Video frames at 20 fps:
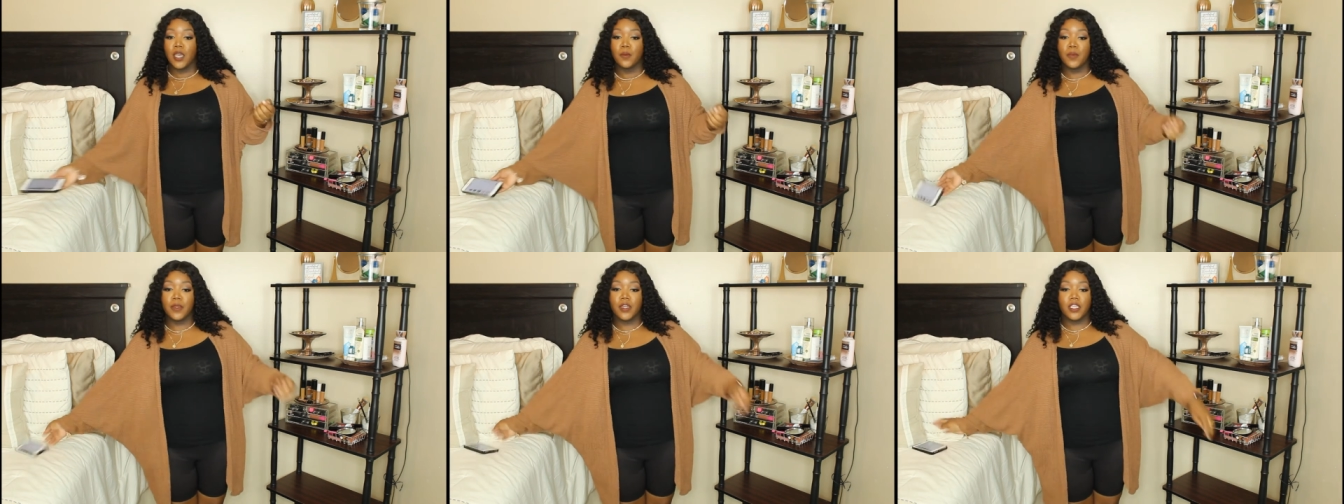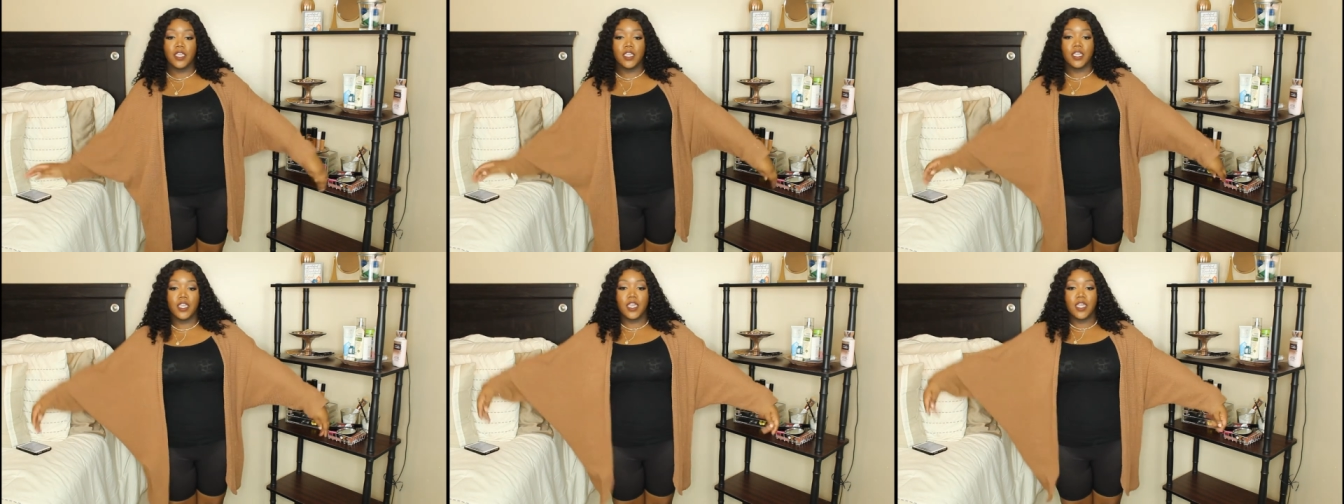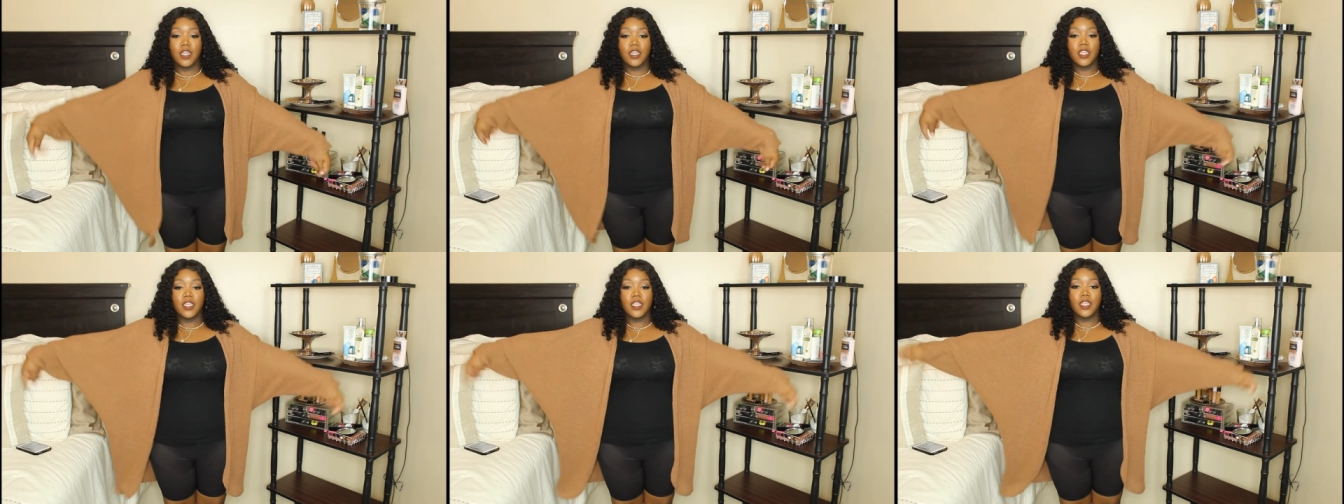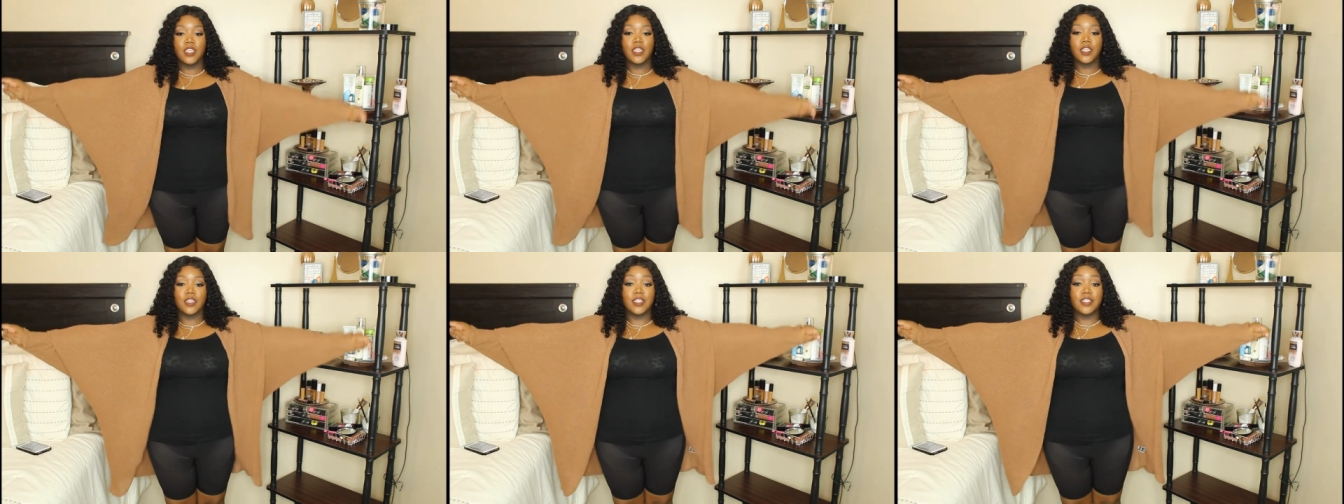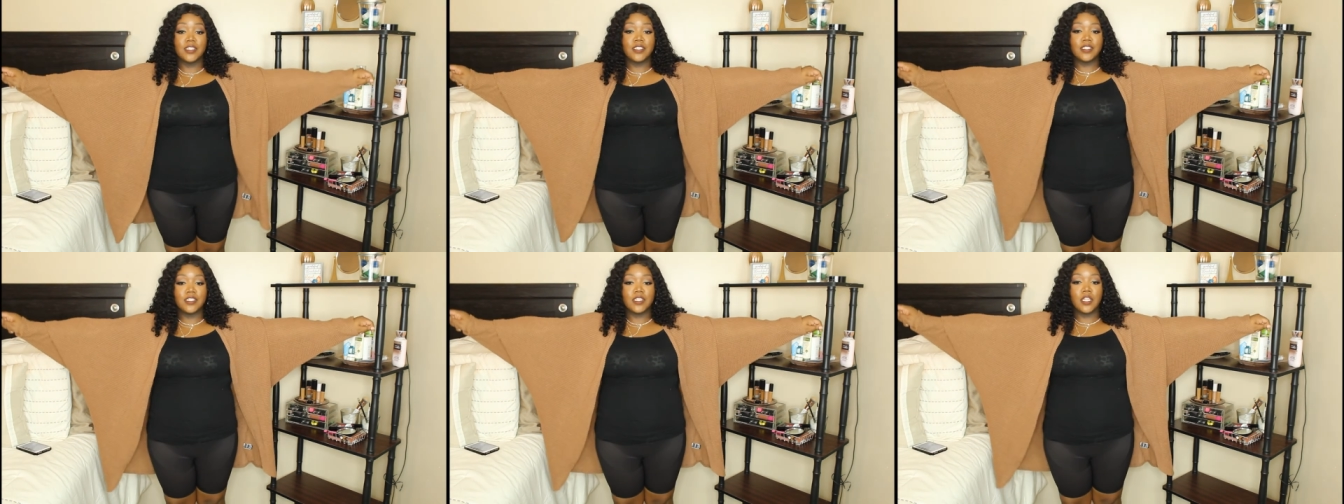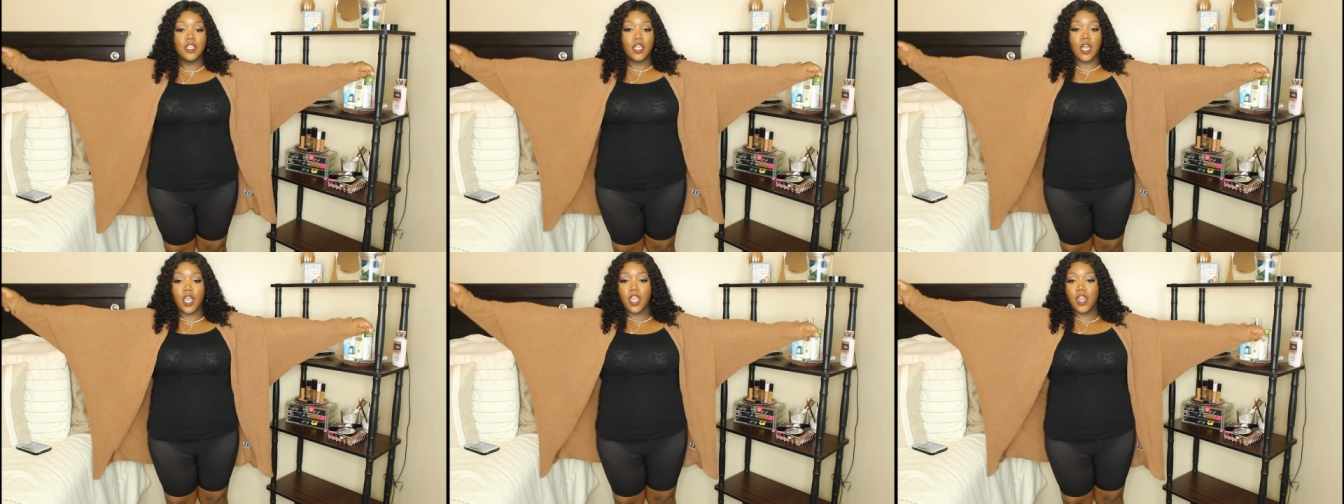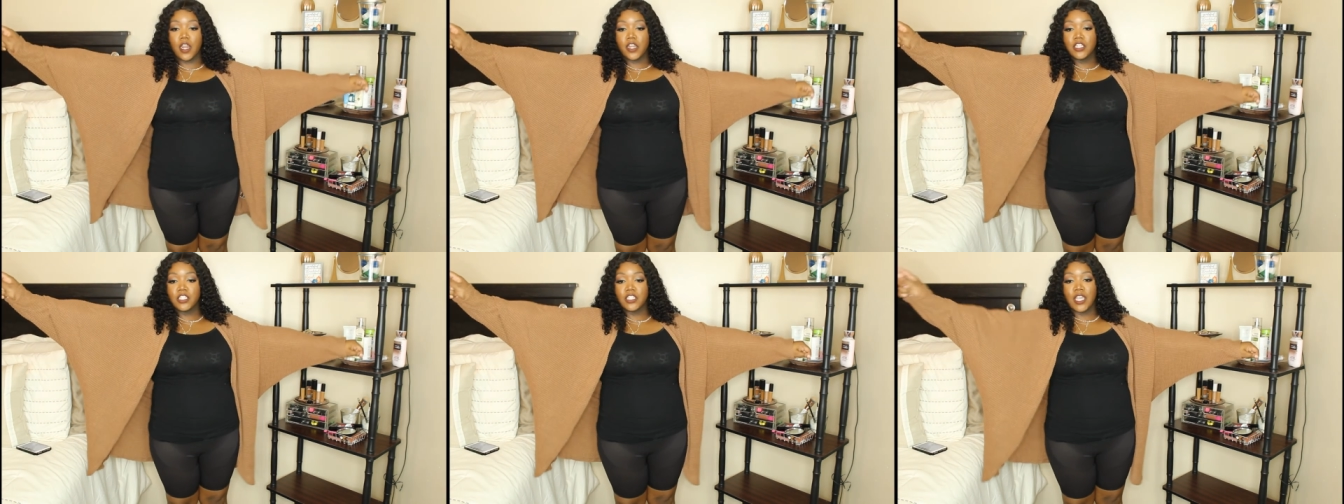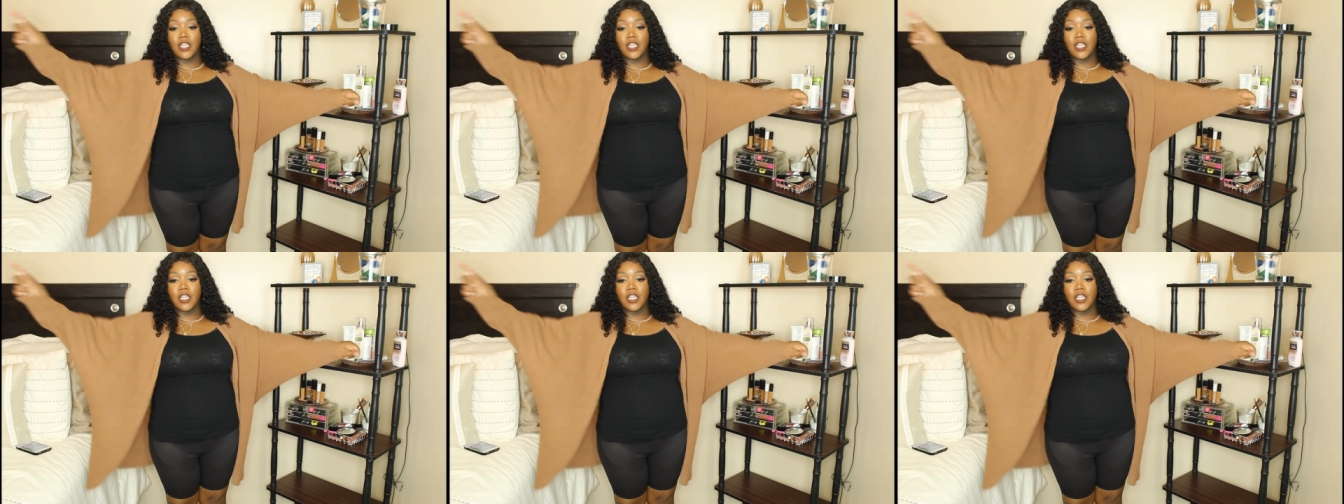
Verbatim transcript: But again, this is a large.